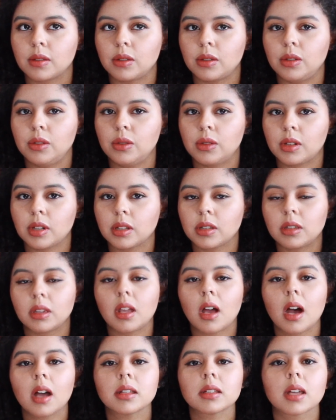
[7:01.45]
you could
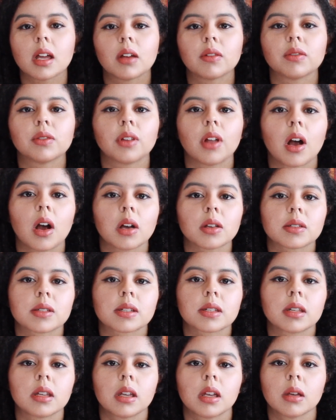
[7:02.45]
not have
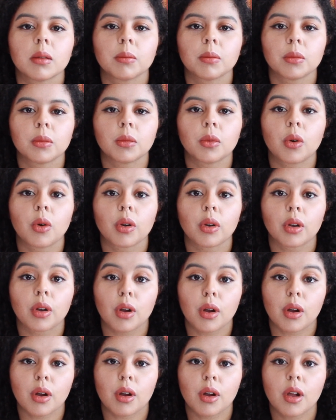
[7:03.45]
lost him or
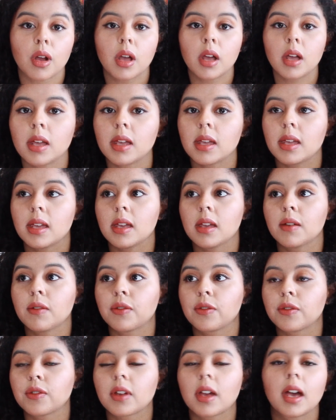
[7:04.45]
her
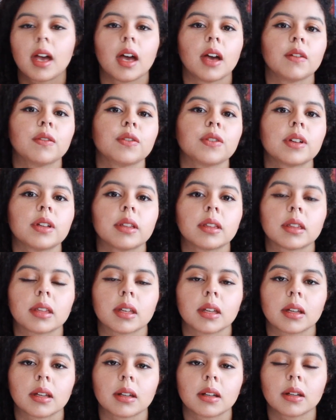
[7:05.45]
if
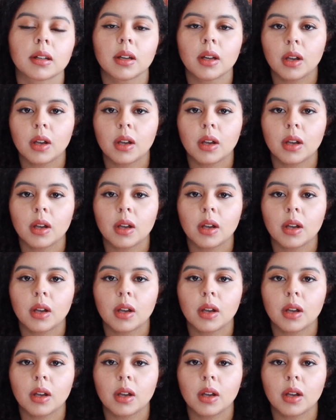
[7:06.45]
everything